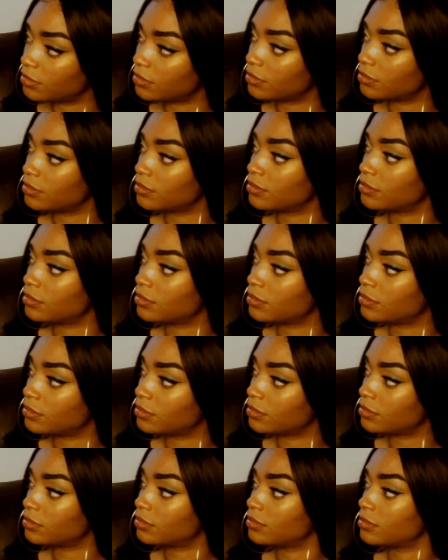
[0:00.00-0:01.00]

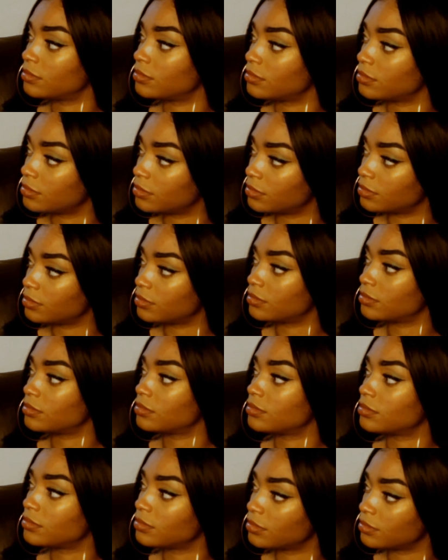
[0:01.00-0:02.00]

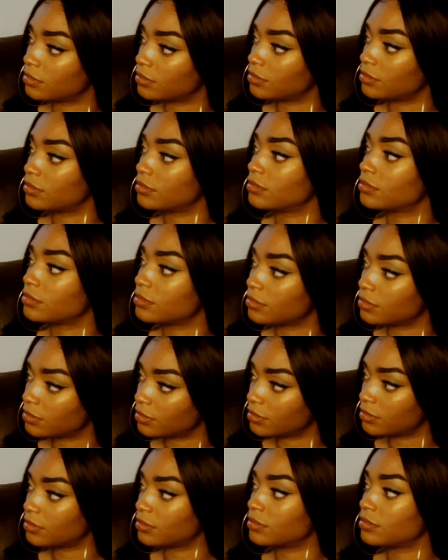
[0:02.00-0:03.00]

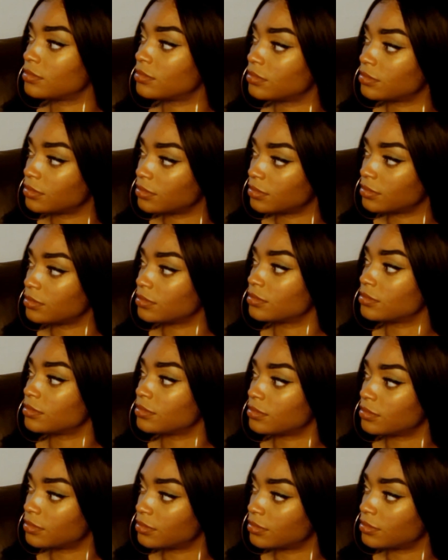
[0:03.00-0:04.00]

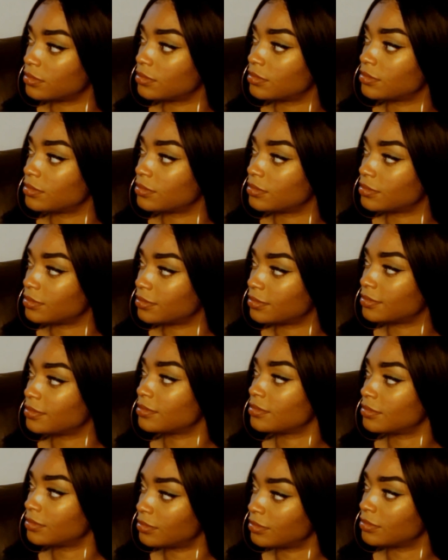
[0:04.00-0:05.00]

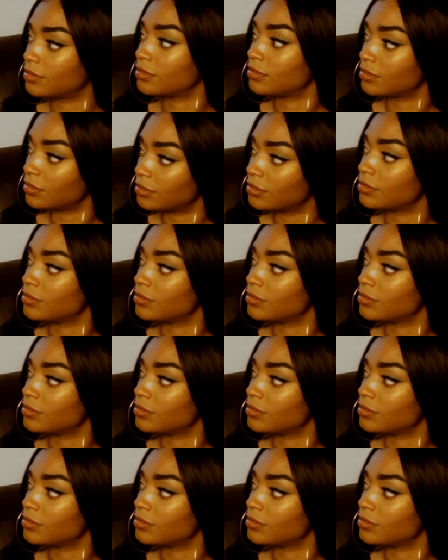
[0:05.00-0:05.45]
No words are spoken by the person on screen.